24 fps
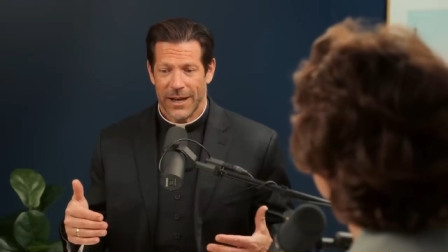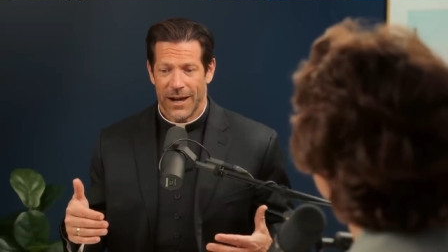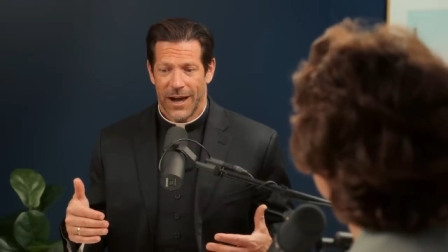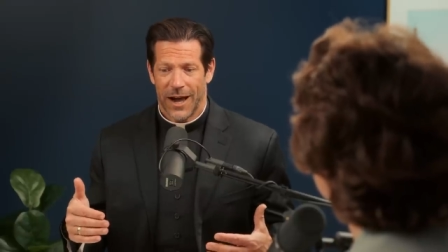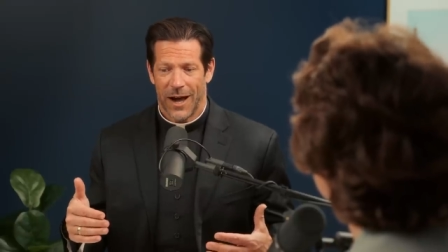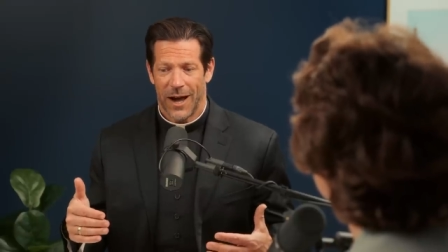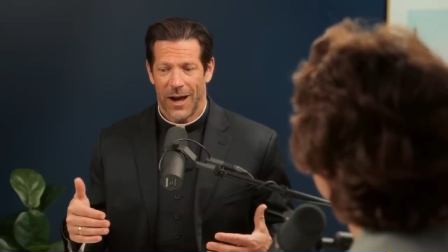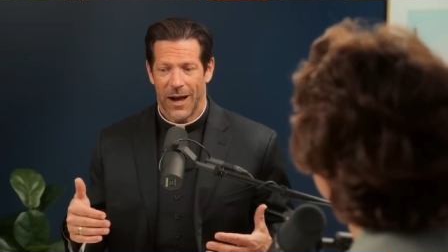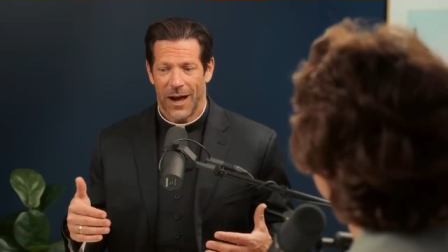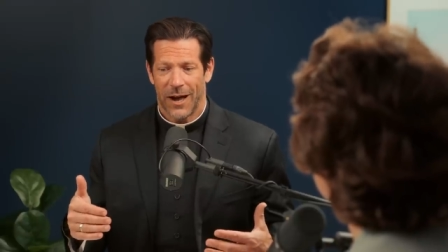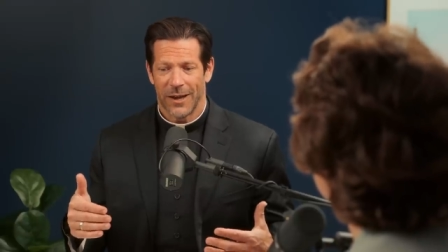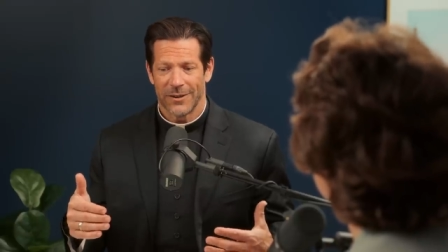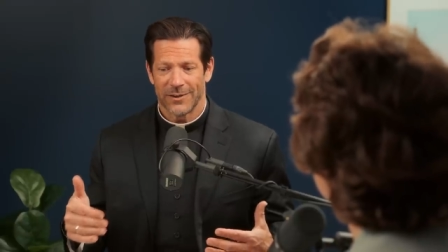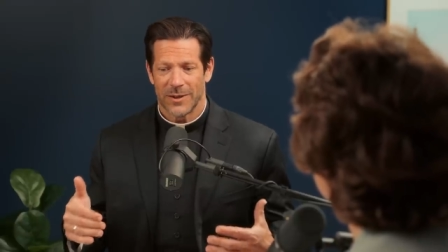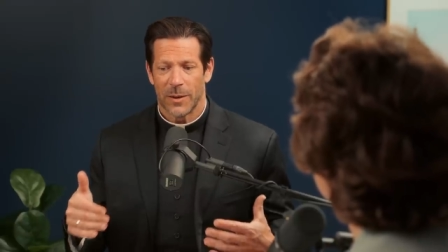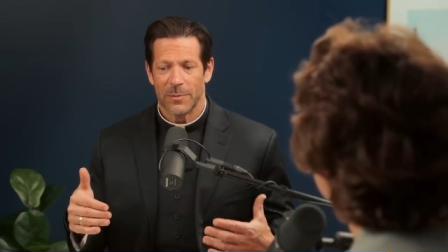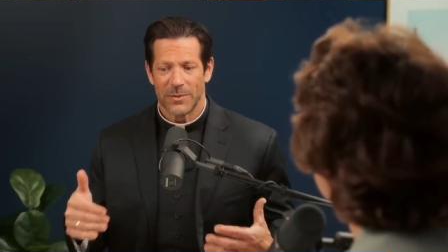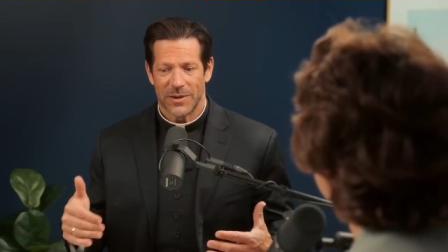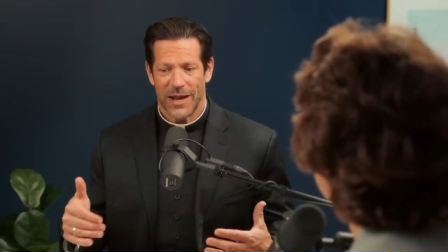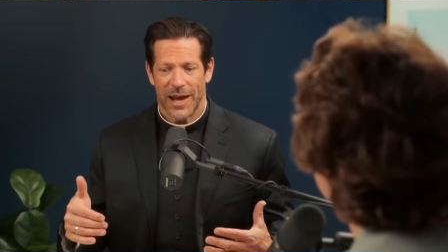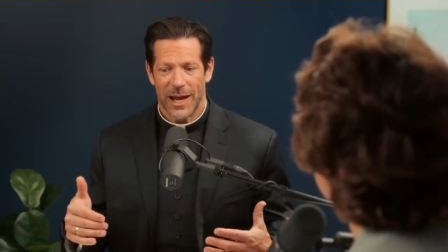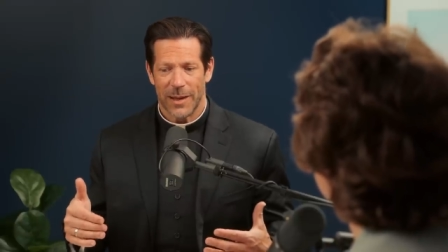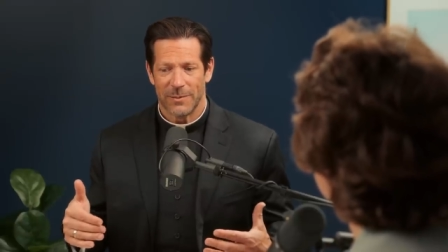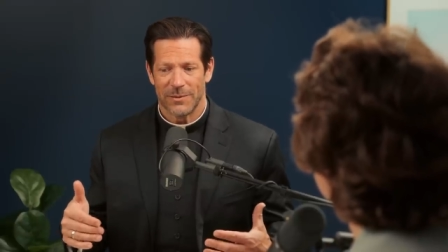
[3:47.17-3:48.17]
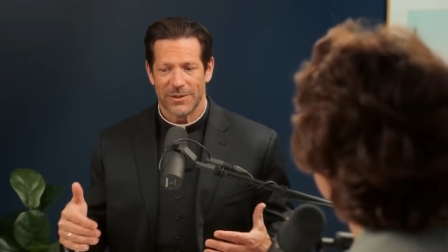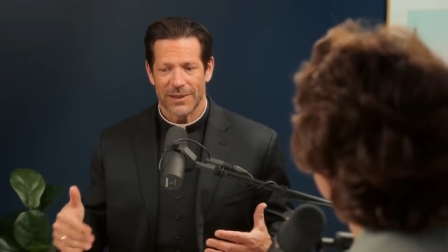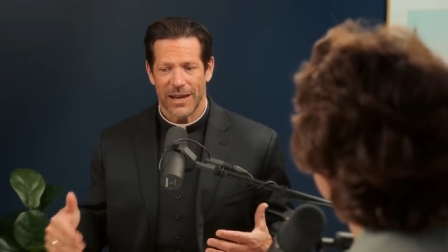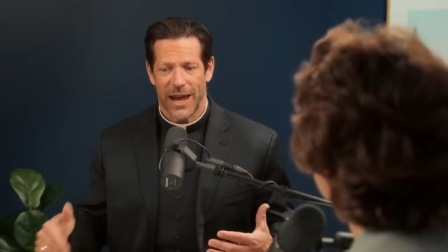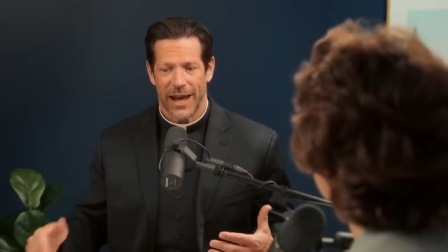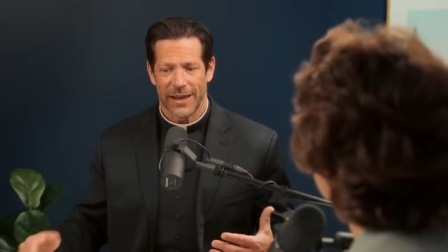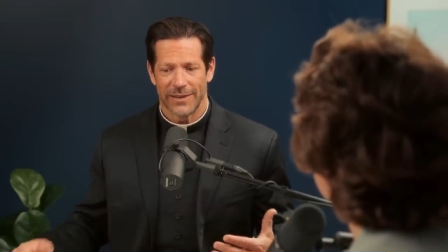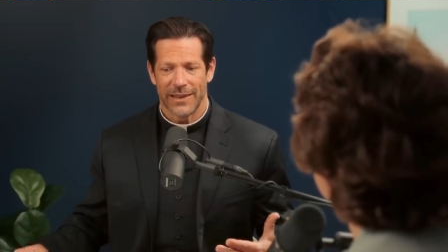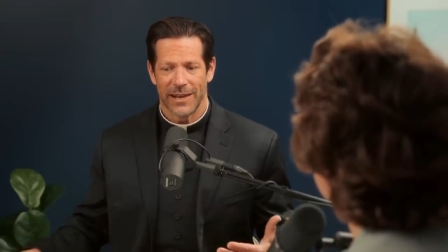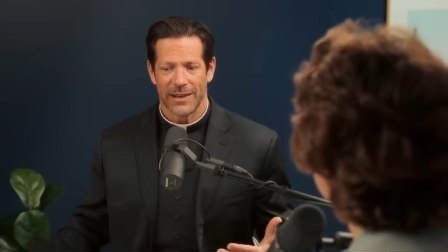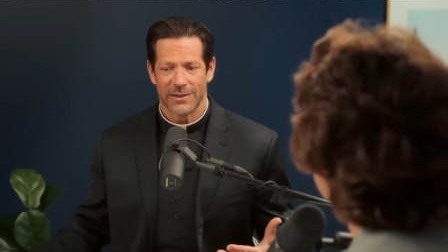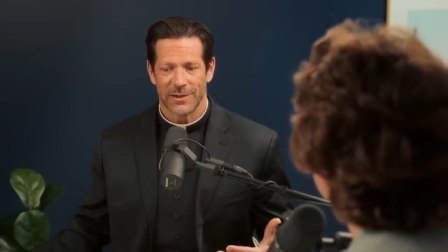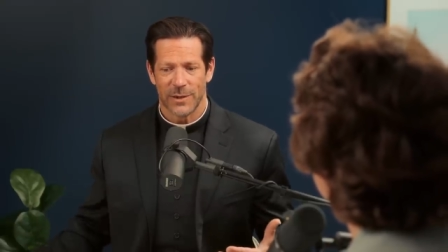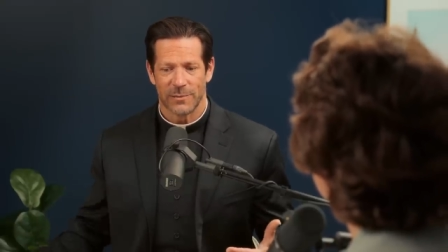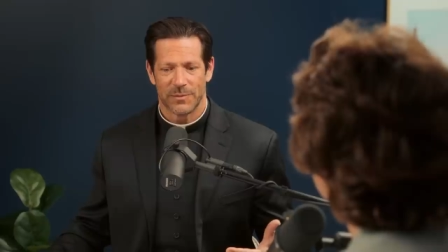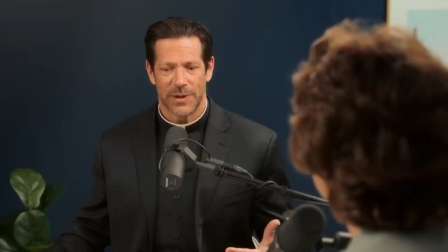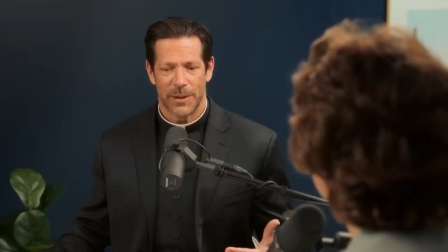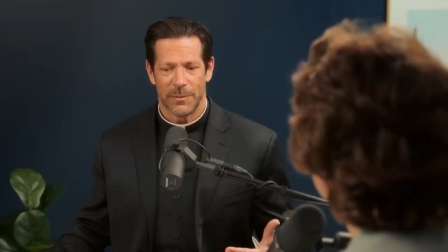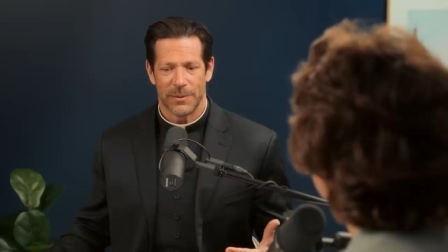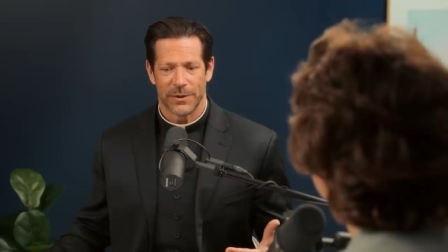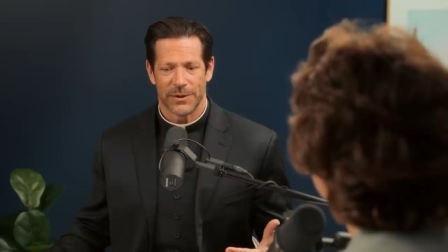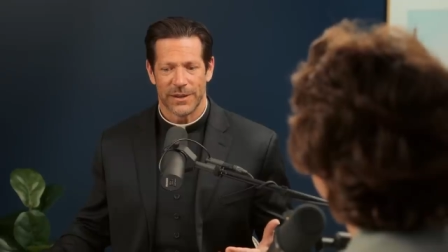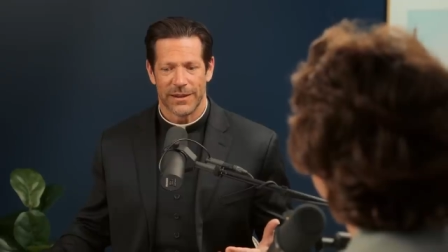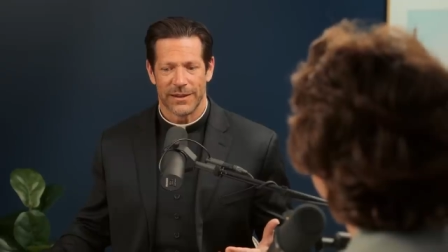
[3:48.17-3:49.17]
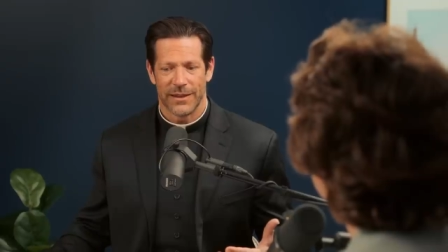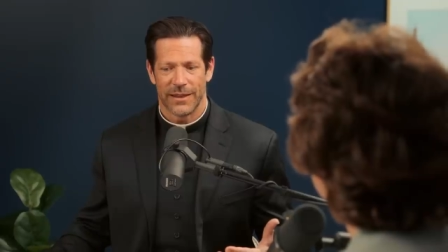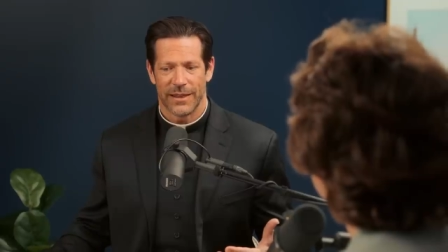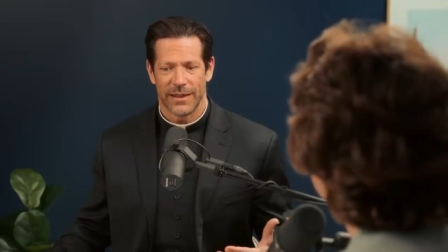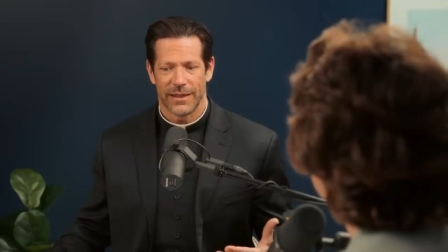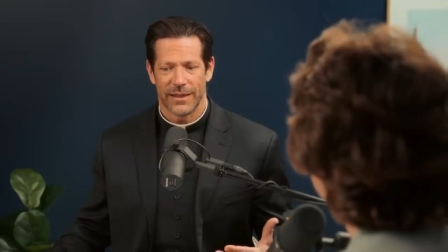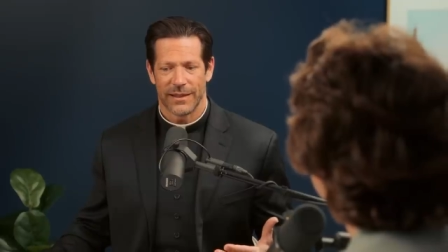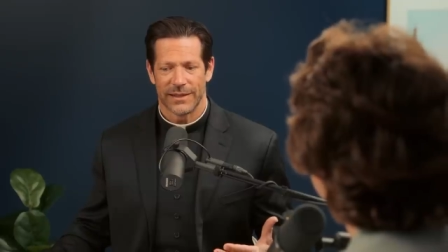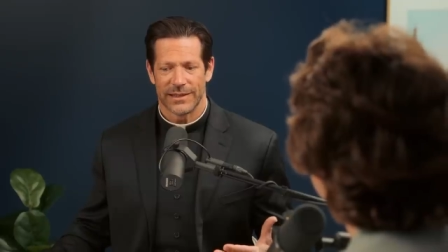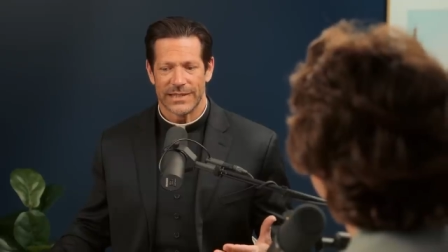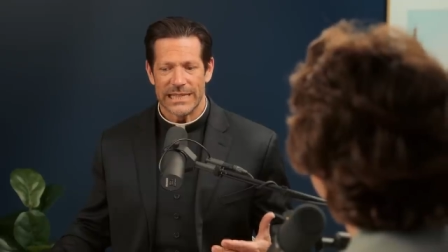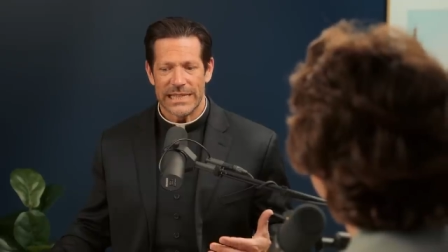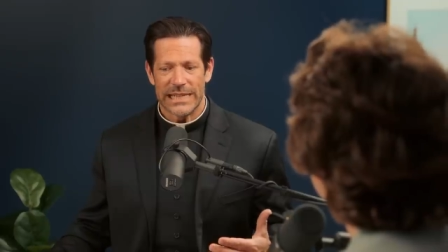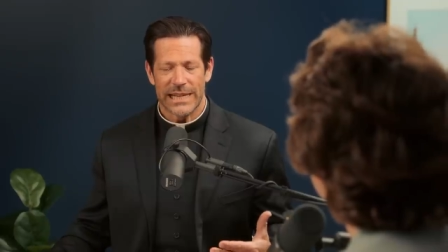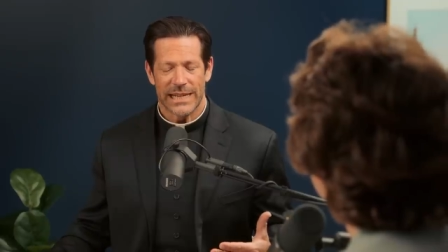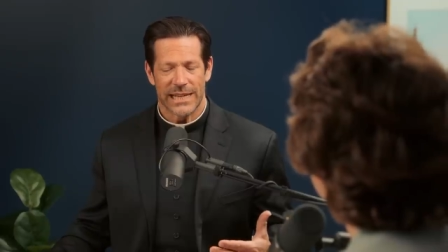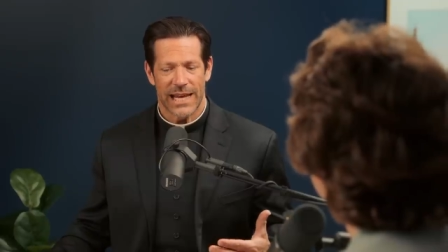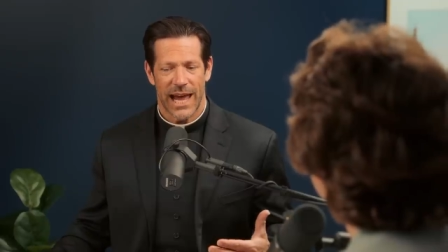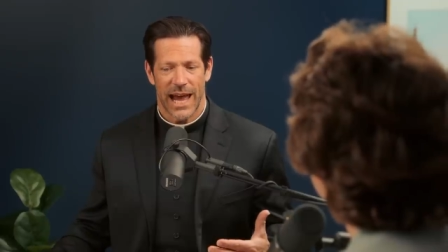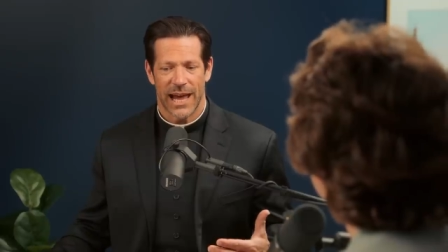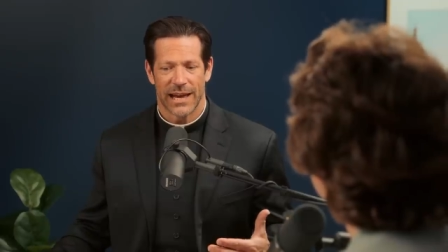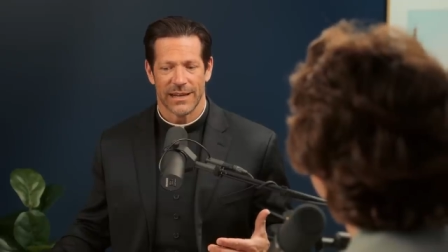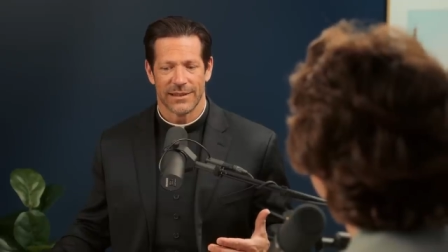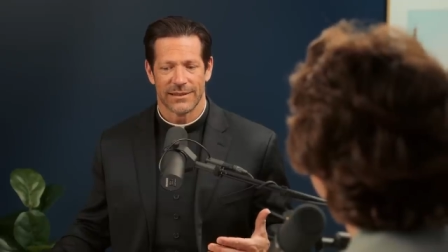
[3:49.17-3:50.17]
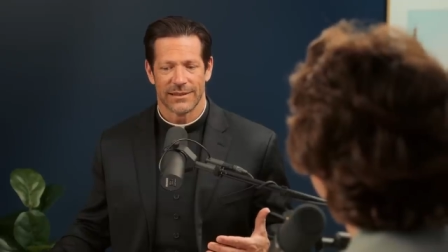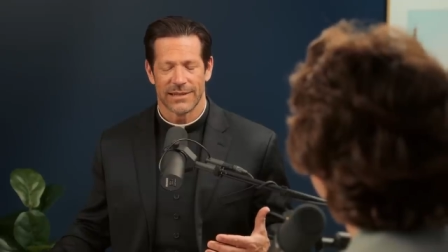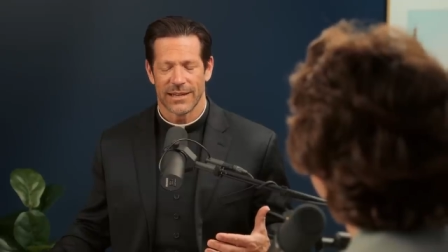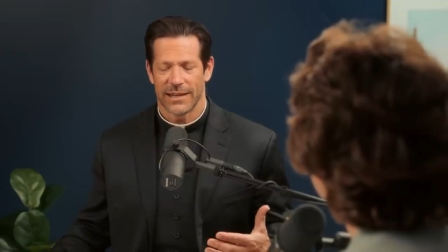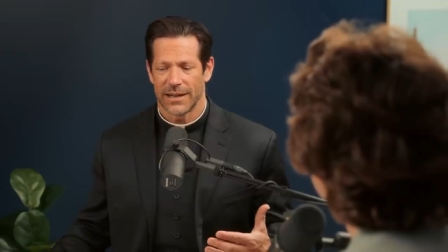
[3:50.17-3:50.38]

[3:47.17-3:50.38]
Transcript: uh, sometimes I think some people can see it as.